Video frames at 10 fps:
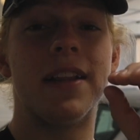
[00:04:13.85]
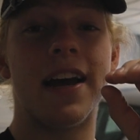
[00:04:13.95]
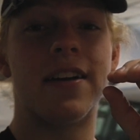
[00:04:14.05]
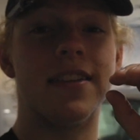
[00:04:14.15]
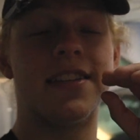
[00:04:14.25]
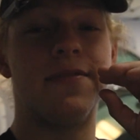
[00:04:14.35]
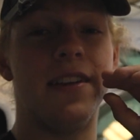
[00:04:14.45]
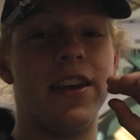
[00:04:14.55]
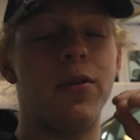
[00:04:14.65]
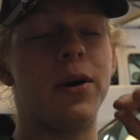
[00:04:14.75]
a like on this
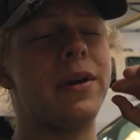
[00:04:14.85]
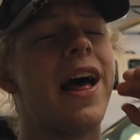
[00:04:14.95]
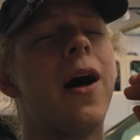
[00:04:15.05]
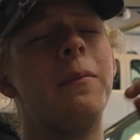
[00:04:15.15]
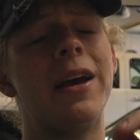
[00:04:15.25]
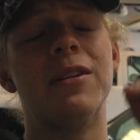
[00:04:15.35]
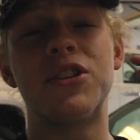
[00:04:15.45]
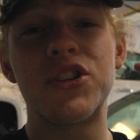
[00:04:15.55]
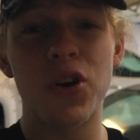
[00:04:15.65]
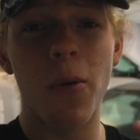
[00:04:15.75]
video. It would help me out
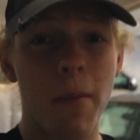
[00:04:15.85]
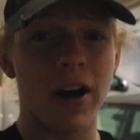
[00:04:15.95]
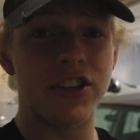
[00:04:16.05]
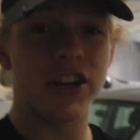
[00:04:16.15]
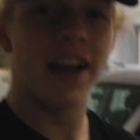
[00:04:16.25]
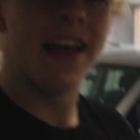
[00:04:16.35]
so much.